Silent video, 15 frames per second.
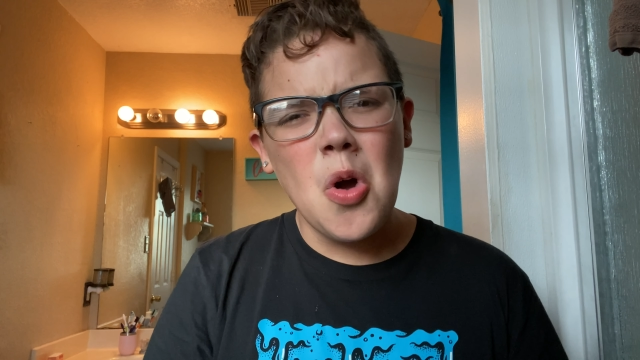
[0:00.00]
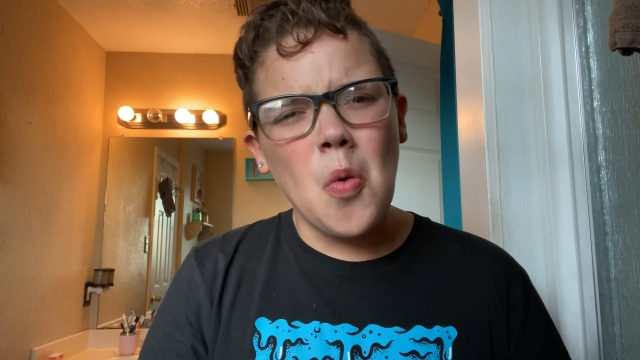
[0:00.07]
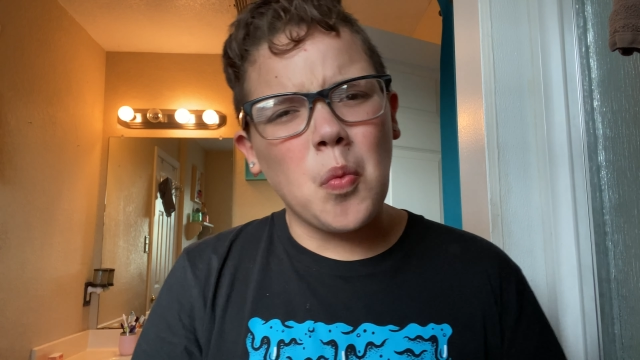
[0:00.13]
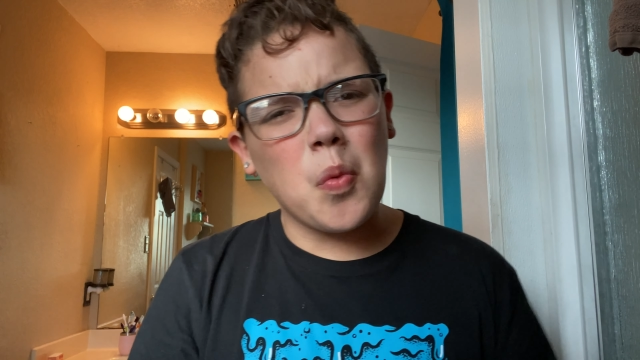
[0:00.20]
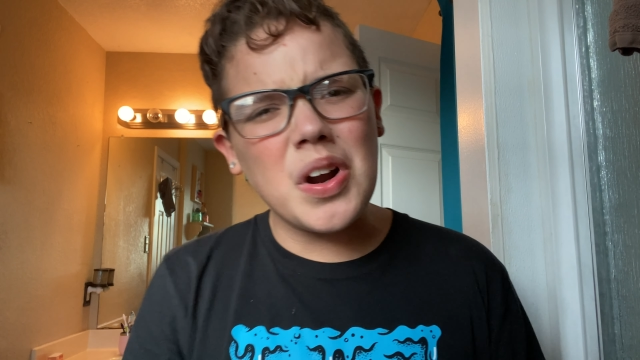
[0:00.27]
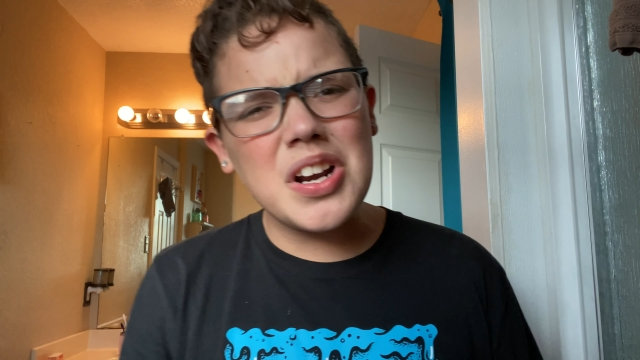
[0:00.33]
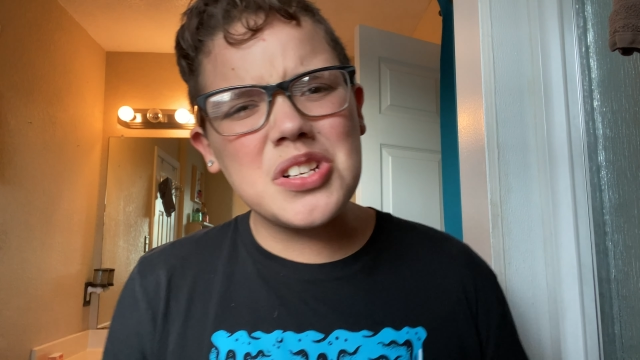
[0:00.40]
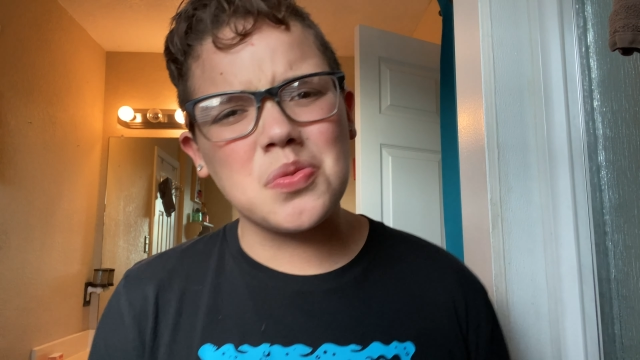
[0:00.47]

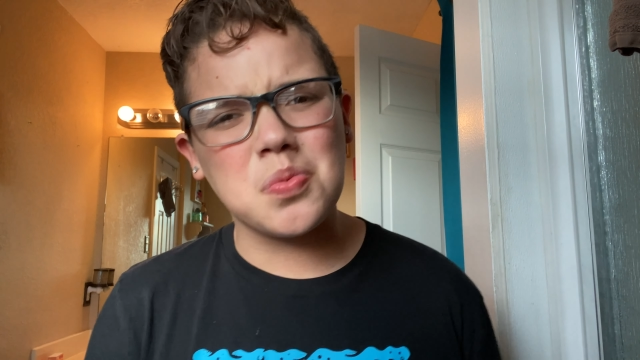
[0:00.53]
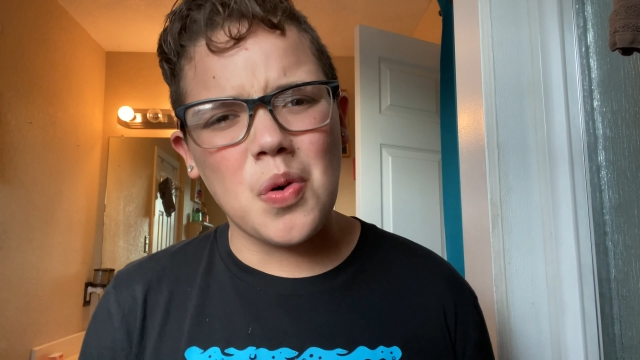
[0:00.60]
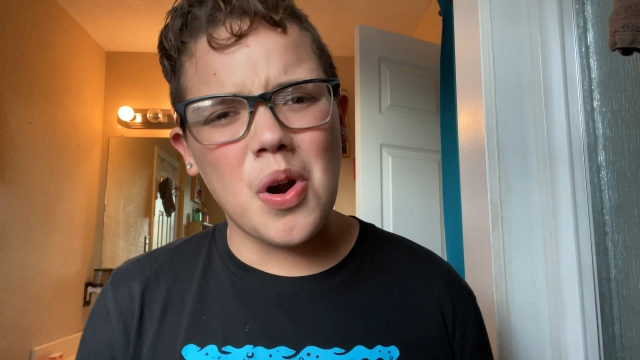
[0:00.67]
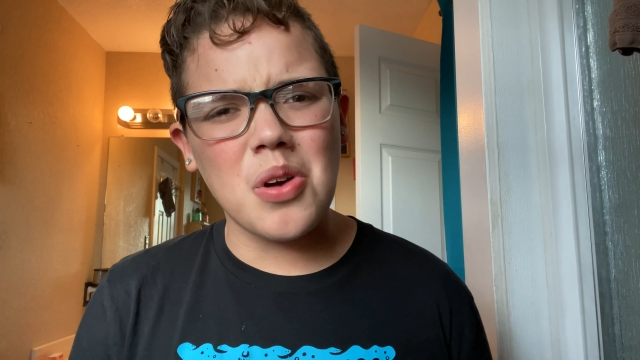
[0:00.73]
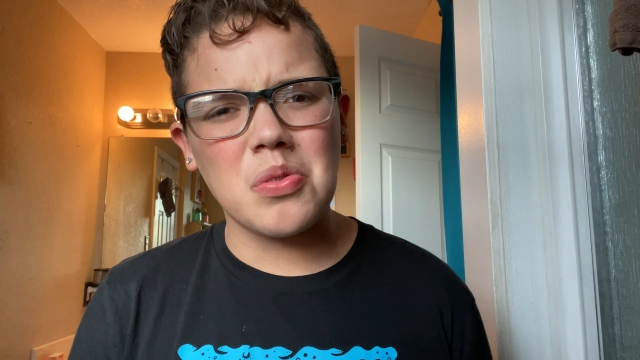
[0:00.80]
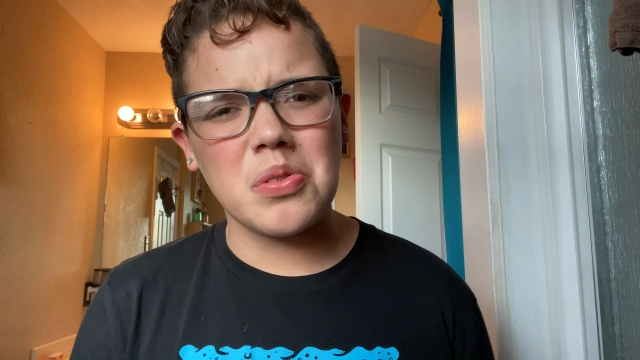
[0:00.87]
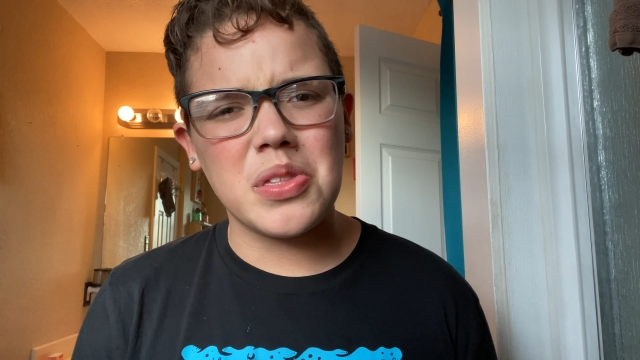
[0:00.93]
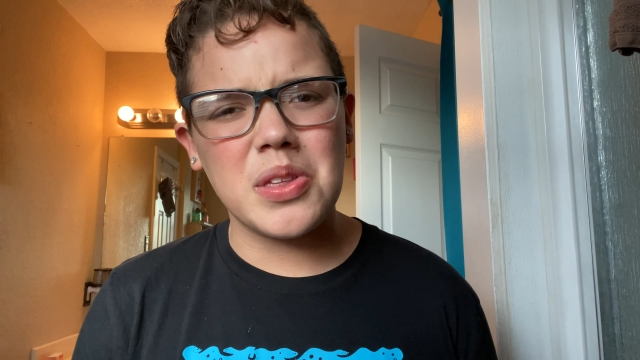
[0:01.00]
What is
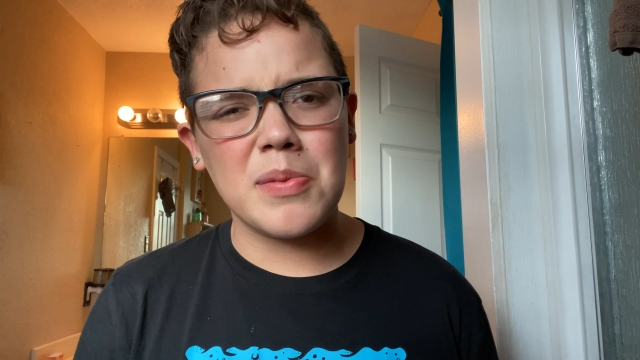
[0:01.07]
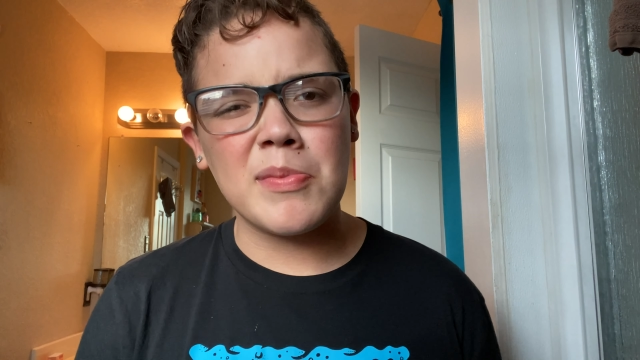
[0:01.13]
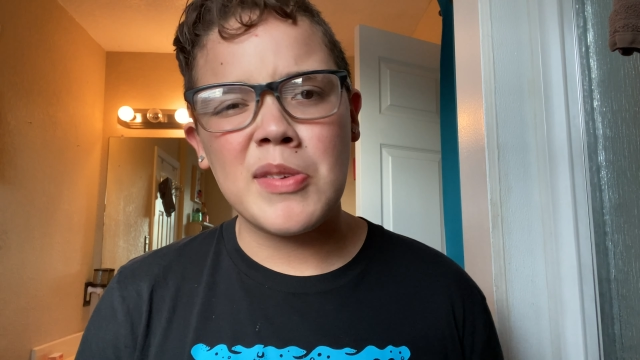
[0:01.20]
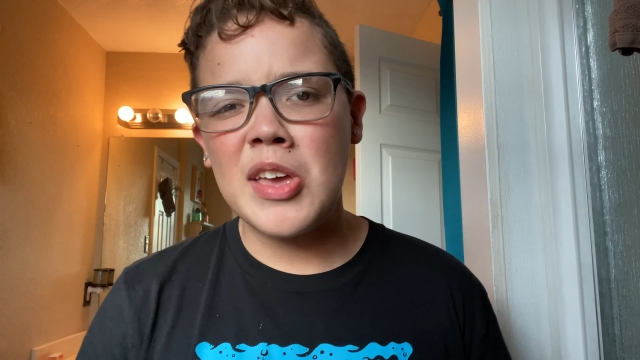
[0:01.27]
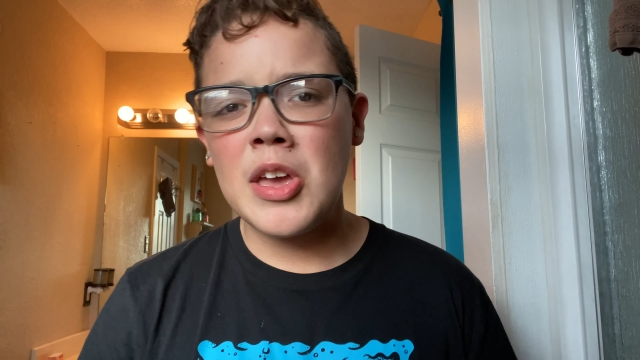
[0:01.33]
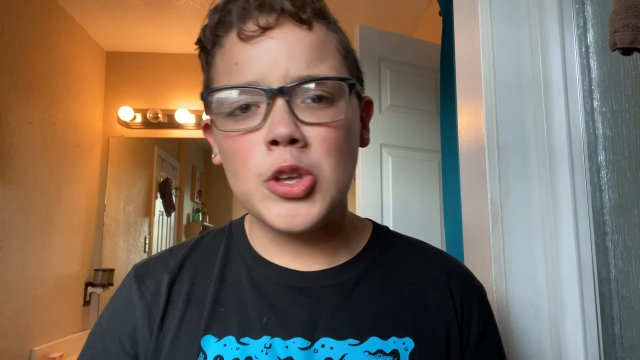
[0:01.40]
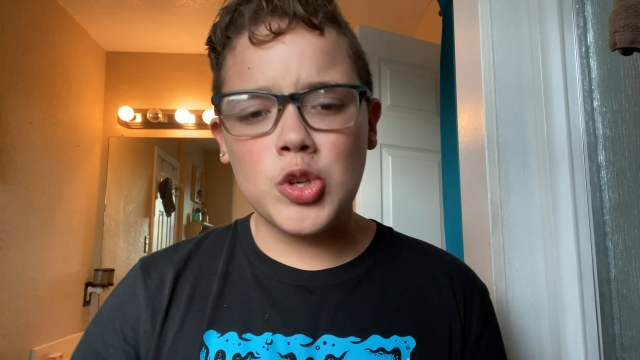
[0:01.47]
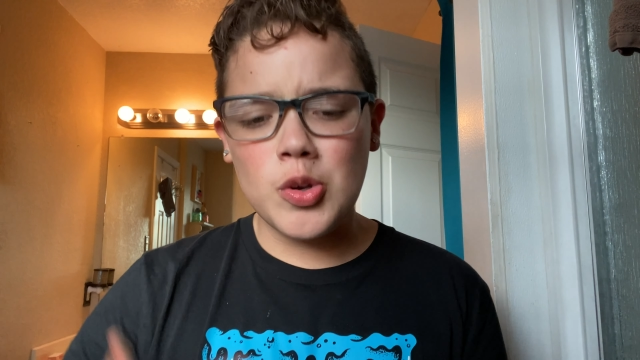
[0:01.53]
wrong with him?
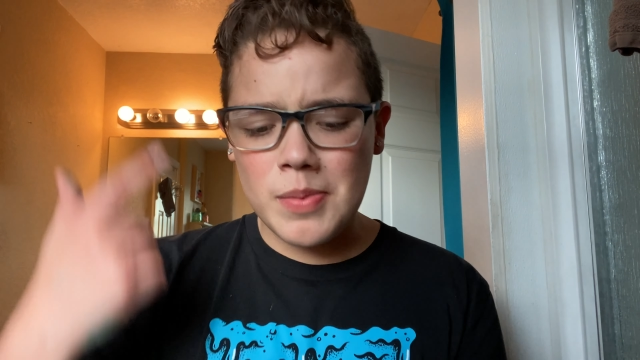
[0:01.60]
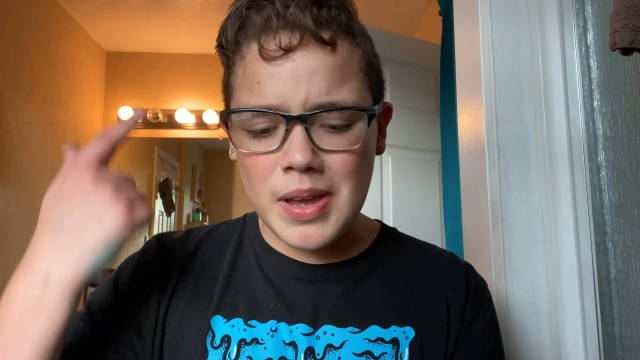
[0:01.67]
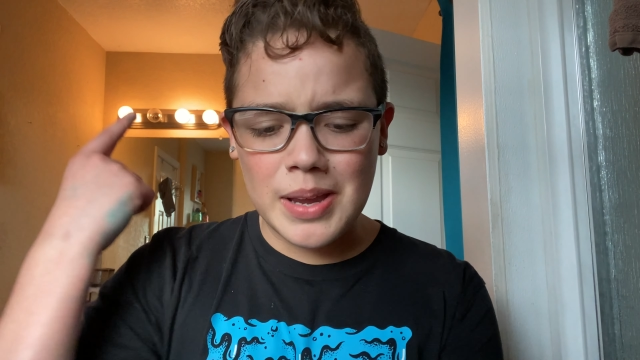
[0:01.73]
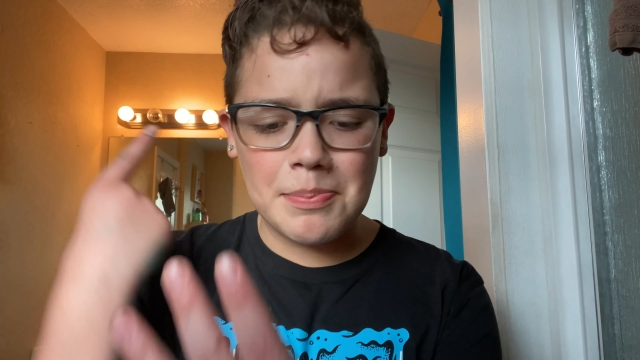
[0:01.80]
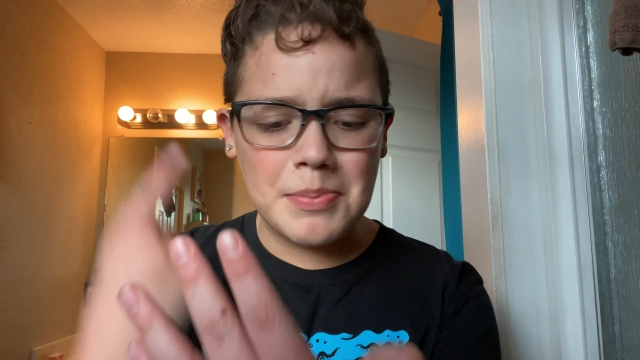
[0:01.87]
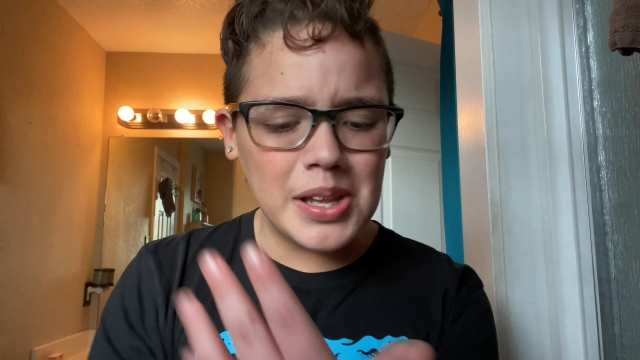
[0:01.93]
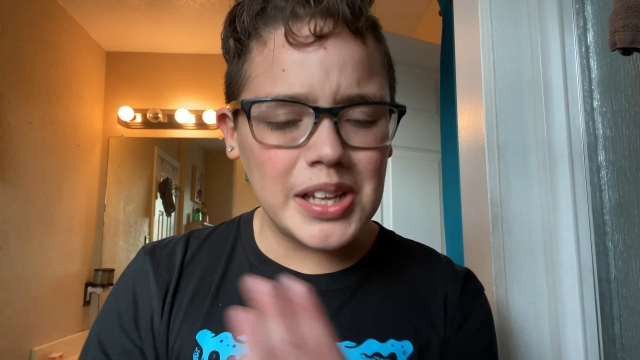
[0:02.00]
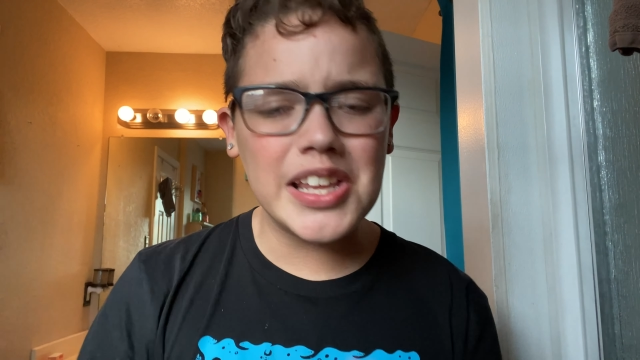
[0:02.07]
You make
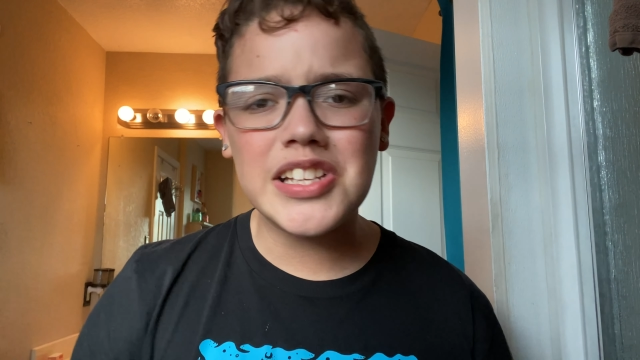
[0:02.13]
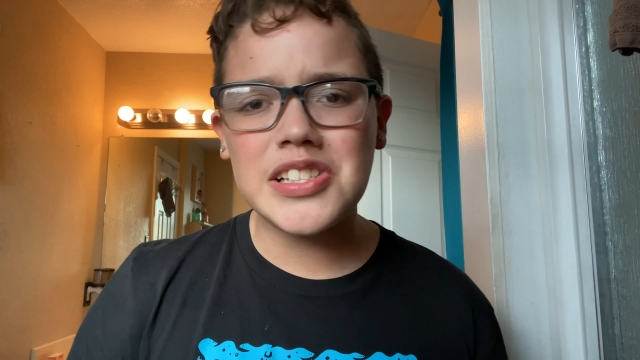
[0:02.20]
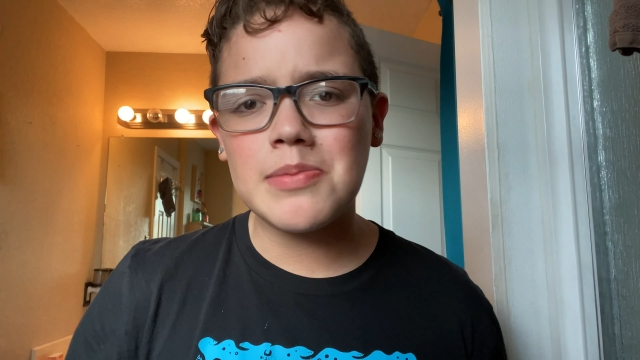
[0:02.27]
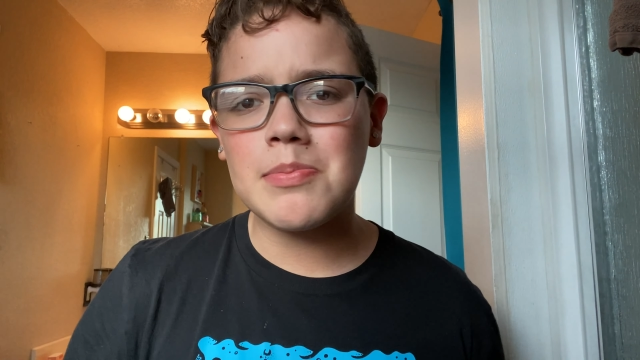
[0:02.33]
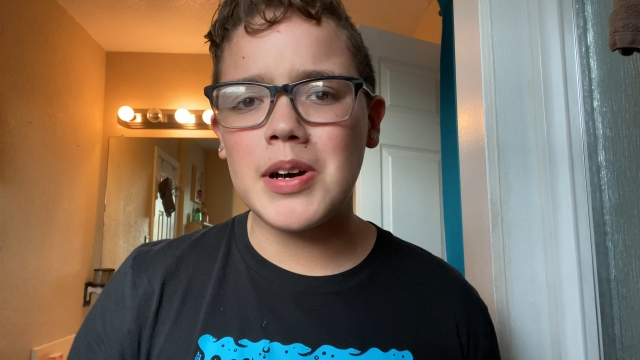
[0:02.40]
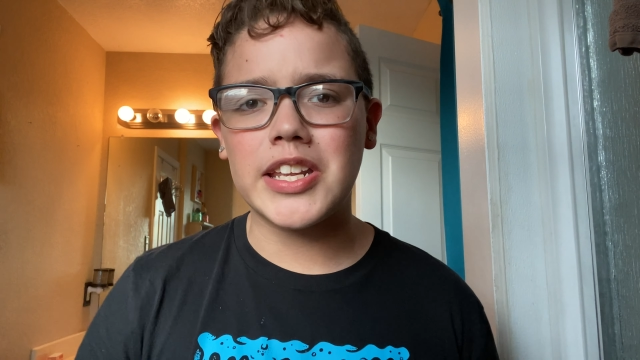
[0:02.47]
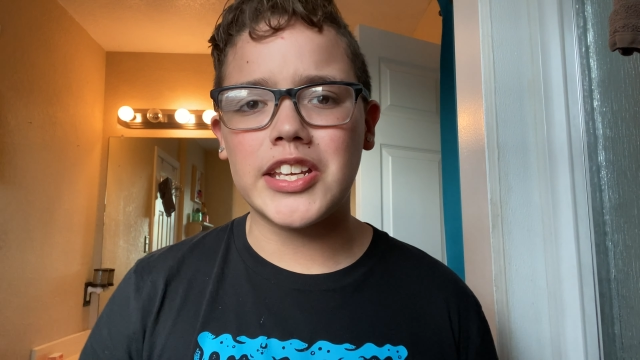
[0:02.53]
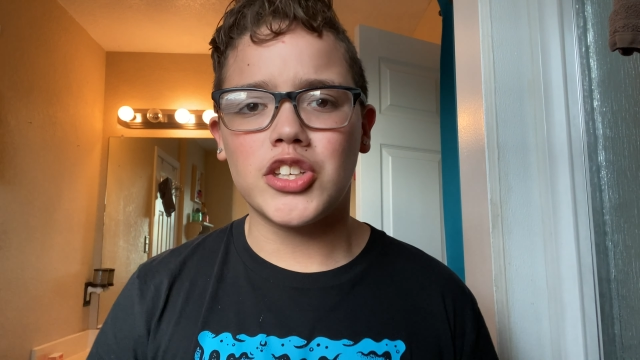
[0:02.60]
millions of
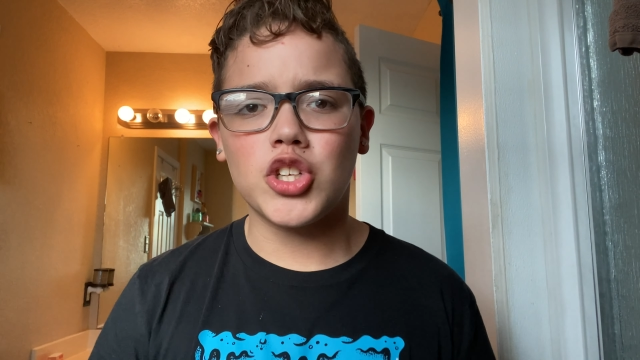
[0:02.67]
money.